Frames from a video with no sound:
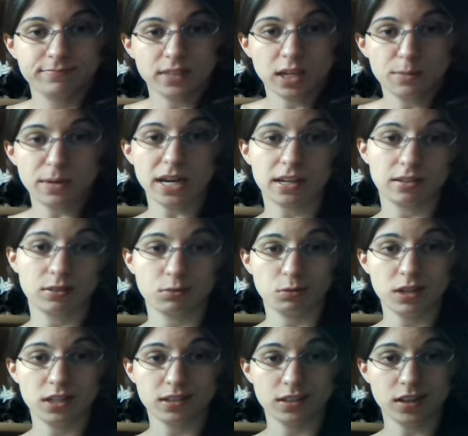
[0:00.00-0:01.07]
Got a pack of
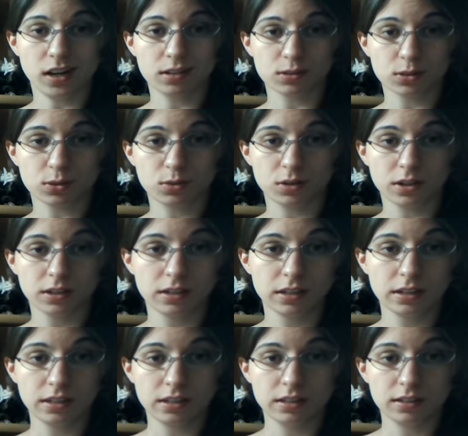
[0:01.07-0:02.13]
3 at the dollar store.
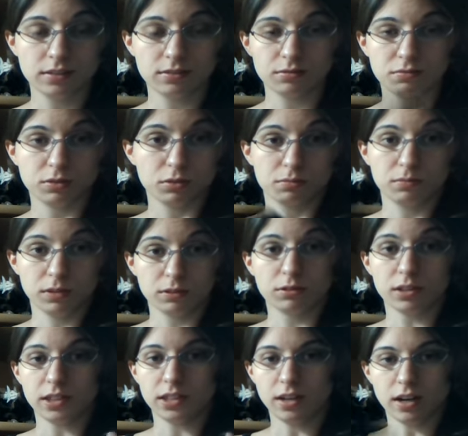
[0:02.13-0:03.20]
for
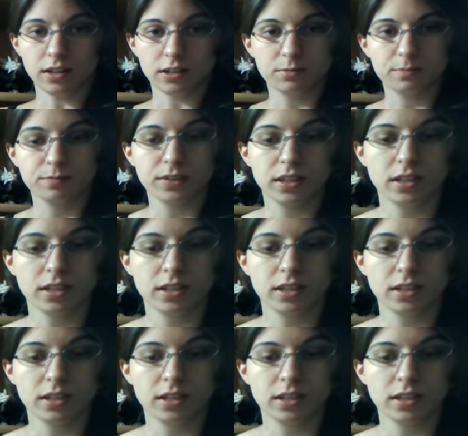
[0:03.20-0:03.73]
literally $1.